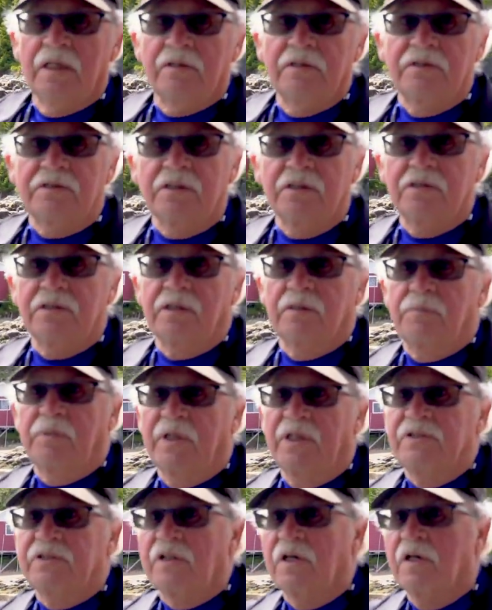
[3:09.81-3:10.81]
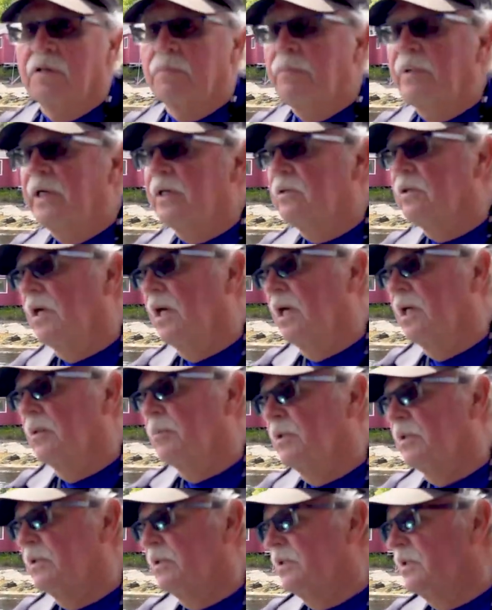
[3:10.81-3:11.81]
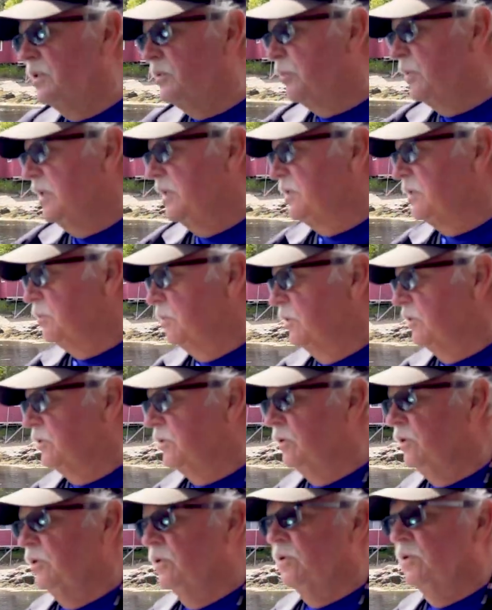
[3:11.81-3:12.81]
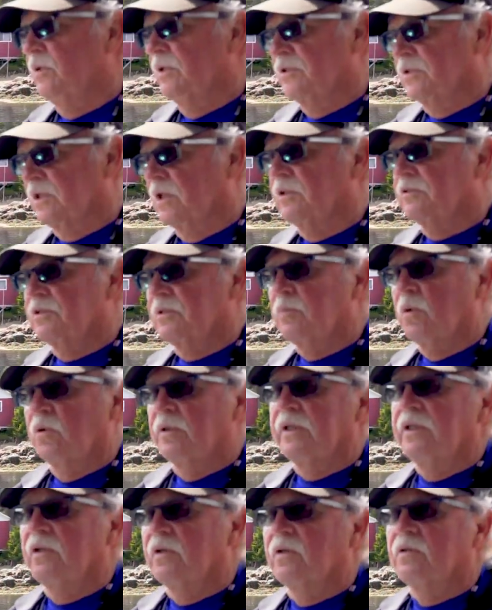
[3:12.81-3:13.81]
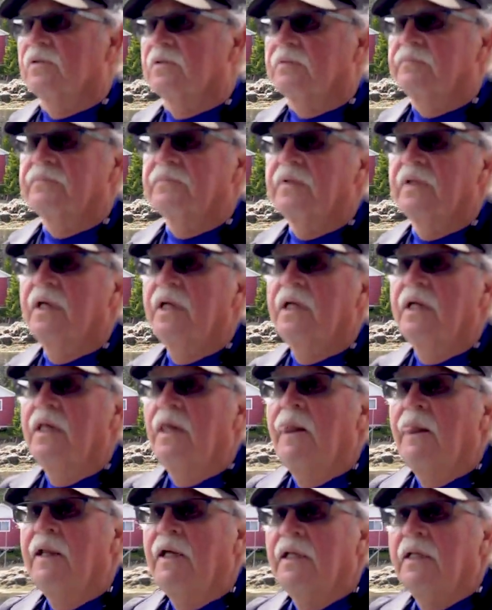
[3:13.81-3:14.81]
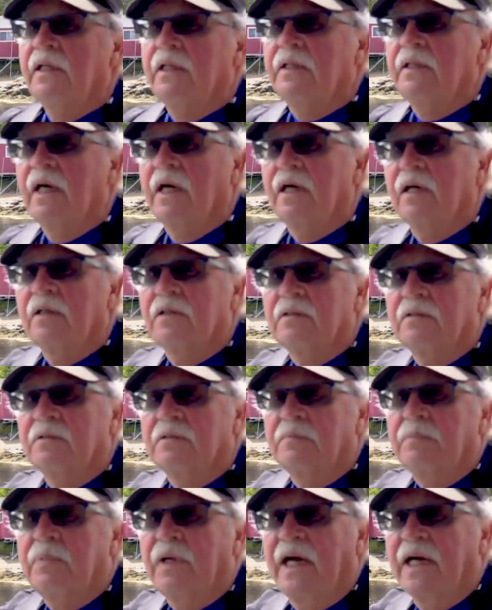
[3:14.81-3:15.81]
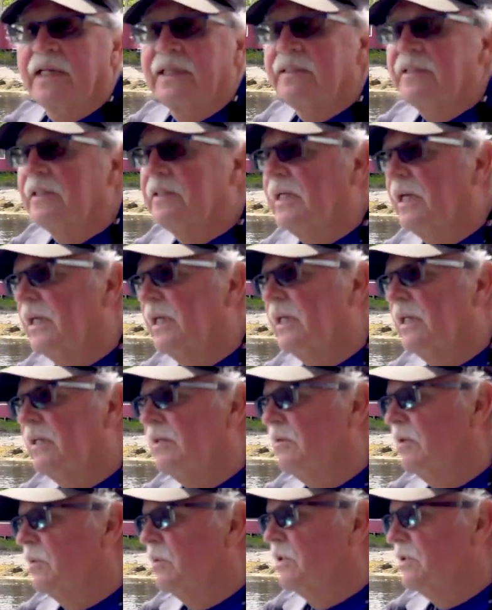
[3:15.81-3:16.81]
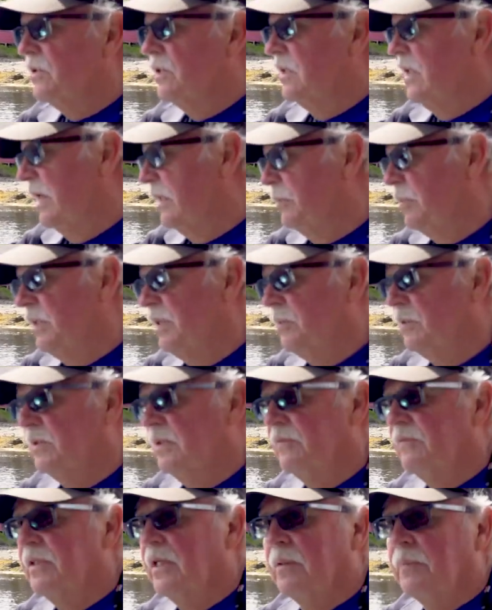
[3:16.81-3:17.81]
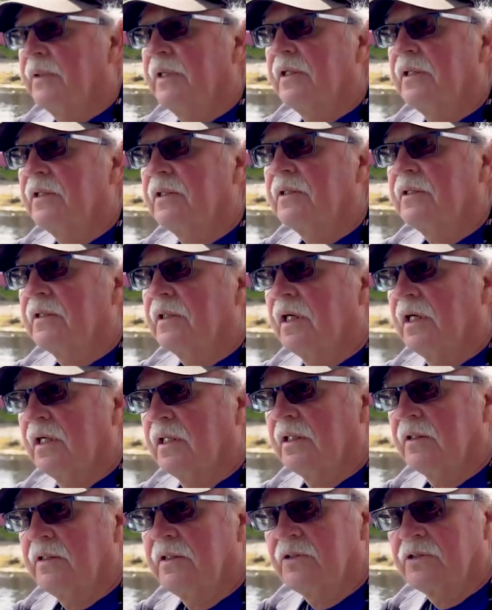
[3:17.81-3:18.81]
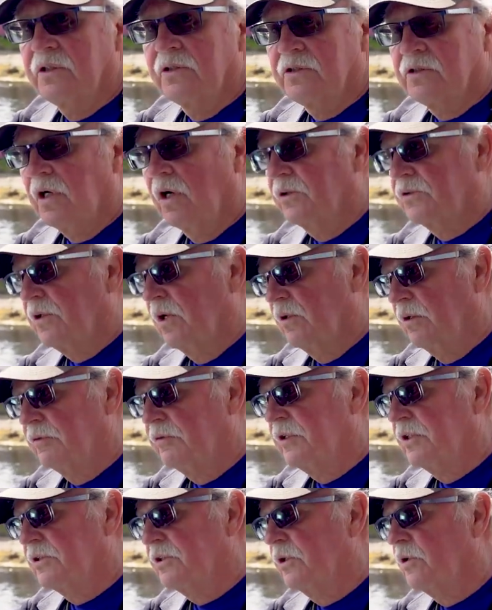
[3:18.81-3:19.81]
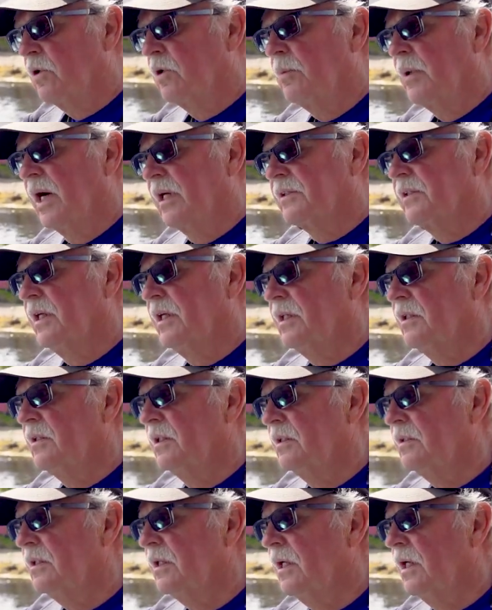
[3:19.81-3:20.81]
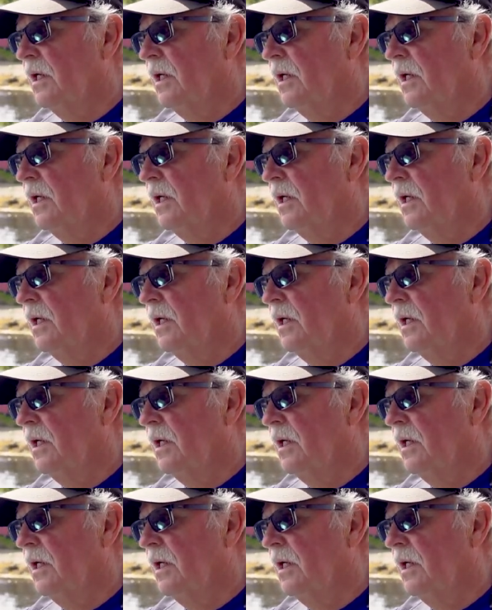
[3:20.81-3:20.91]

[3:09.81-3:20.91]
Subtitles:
This is a place called Barrow Harbor, and this place we're to is called Smoky Hole. Now, back in the day, there was a lot of people living up here. They used to salt all the fish to go back to England.